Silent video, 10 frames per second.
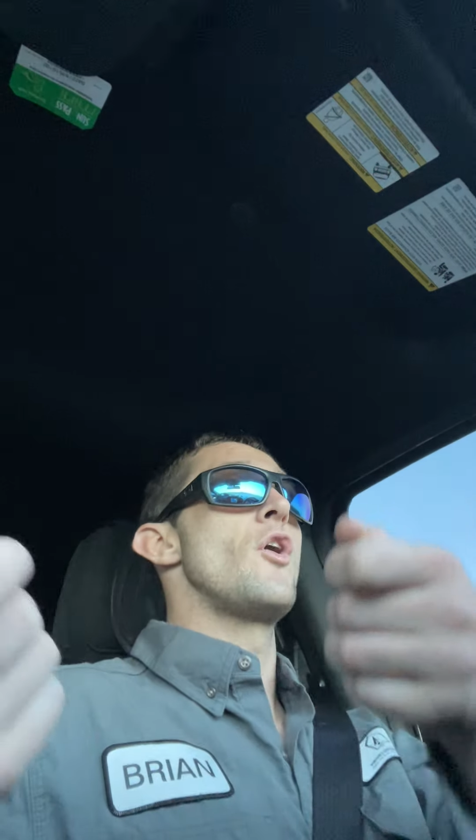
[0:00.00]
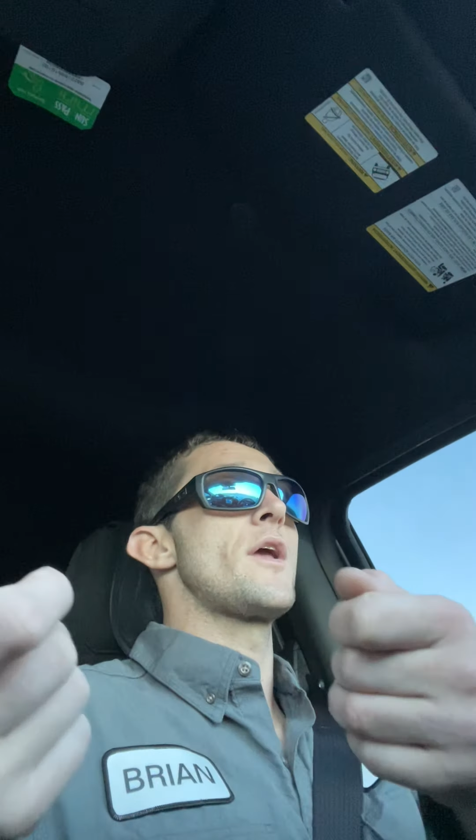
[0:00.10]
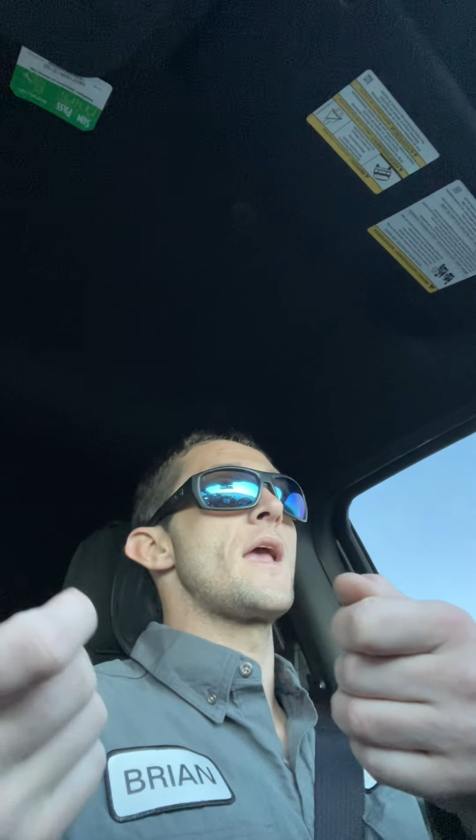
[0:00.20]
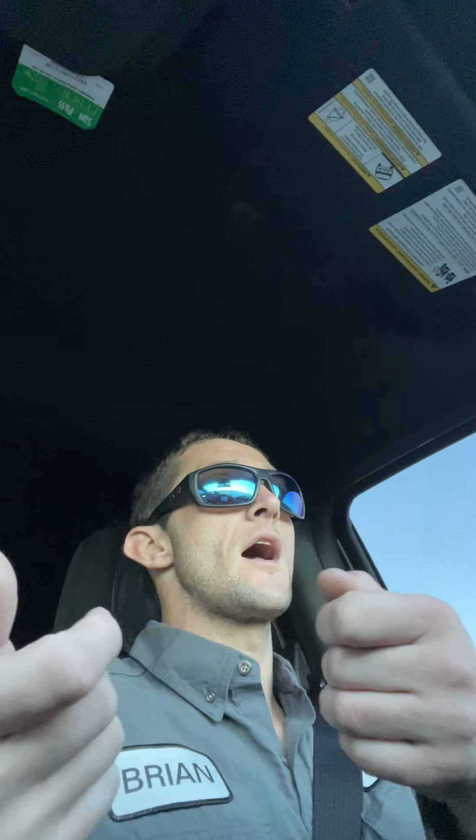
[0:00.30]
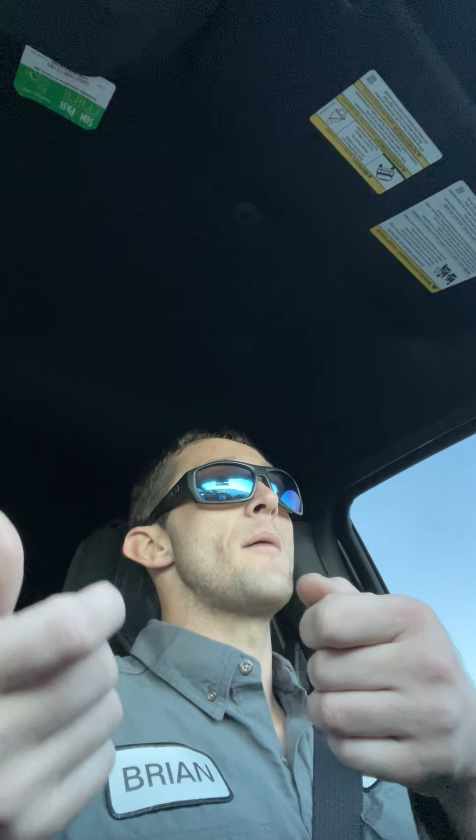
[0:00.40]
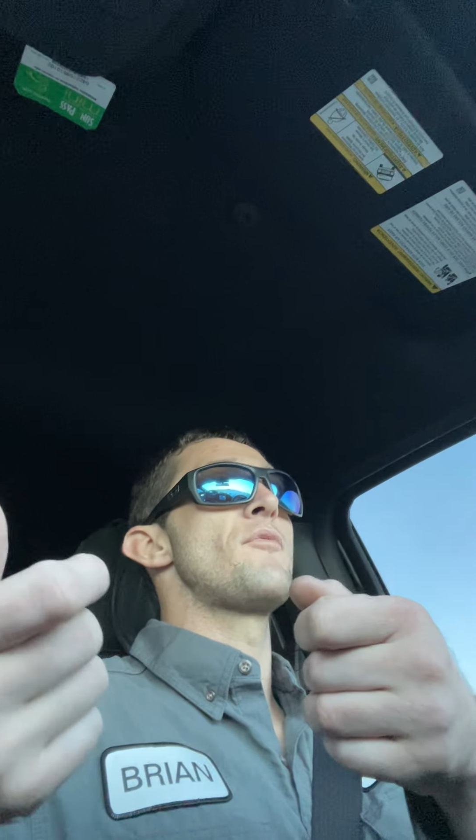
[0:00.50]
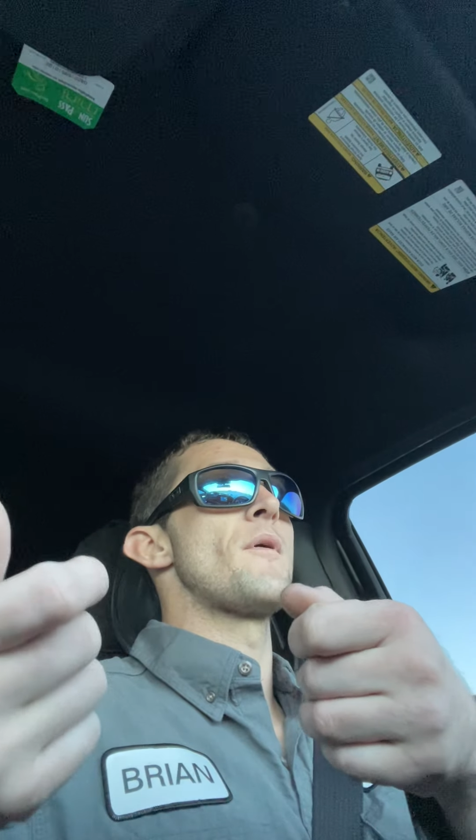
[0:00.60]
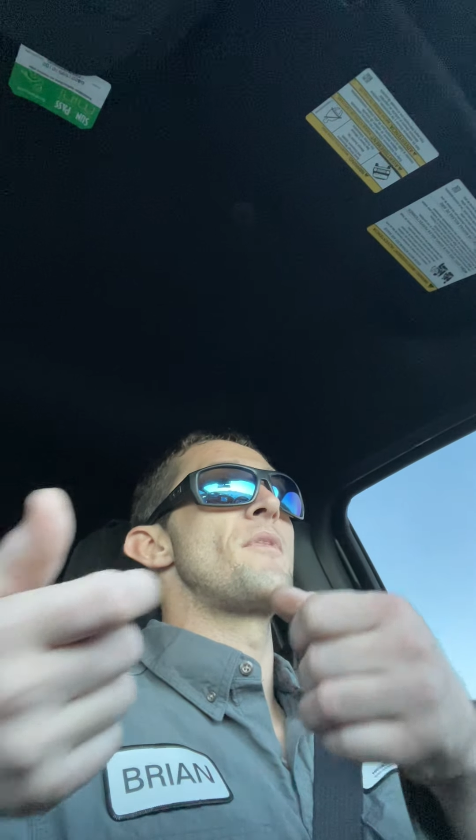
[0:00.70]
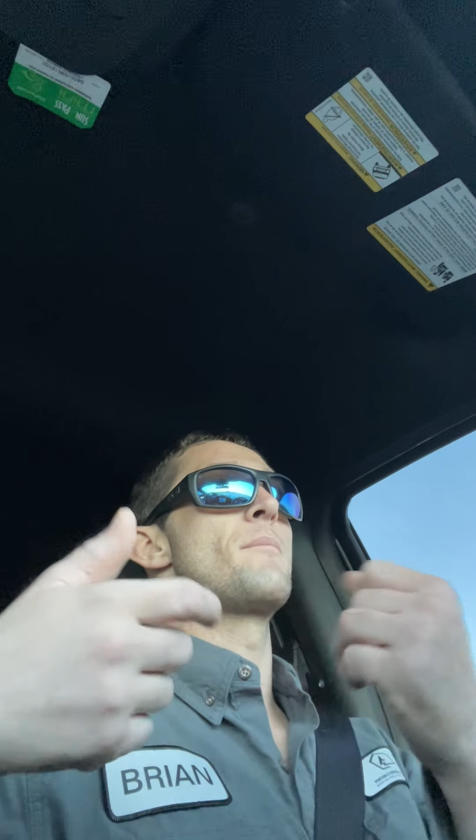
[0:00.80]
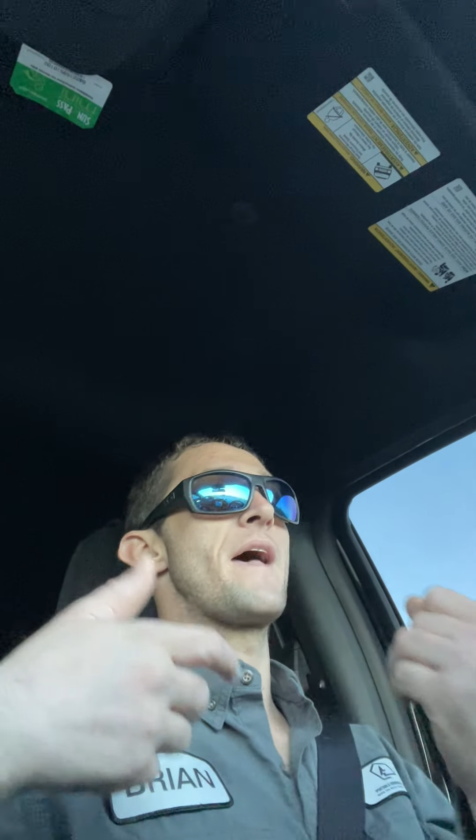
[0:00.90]
hooking up
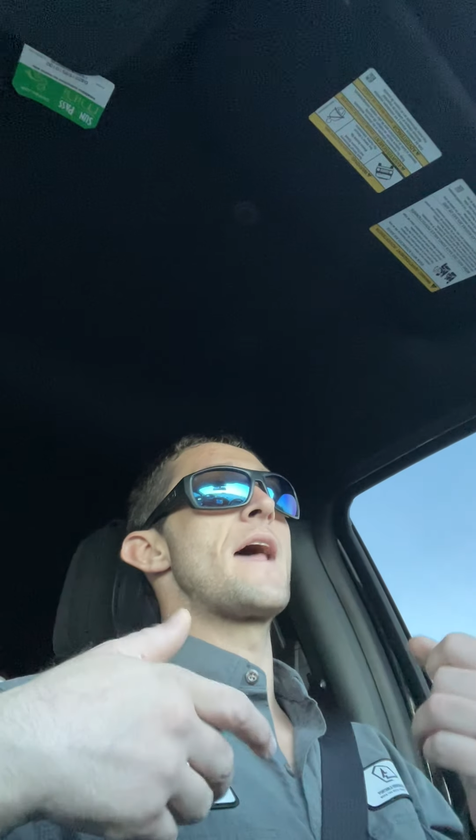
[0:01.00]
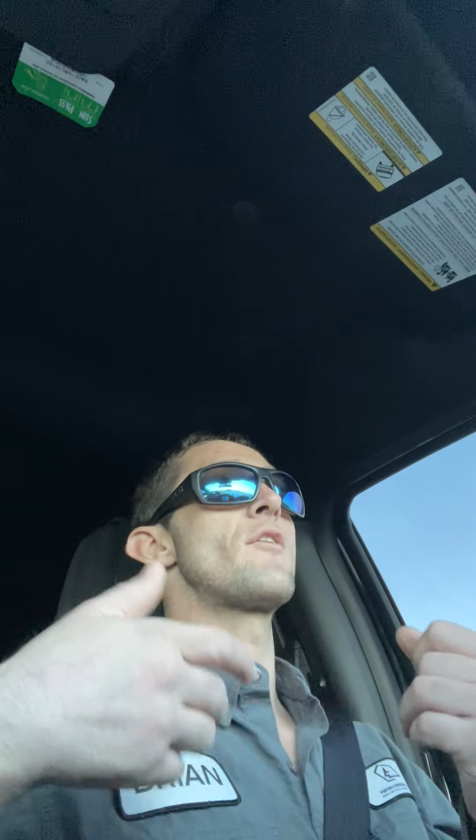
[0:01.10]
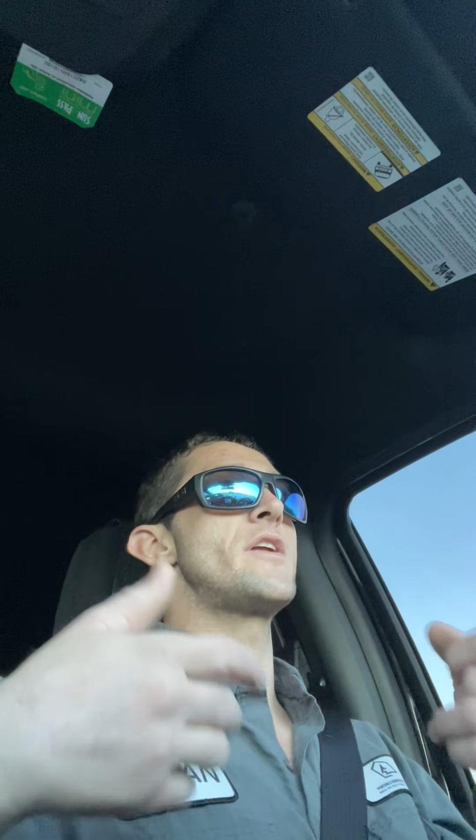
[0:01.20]
from the battery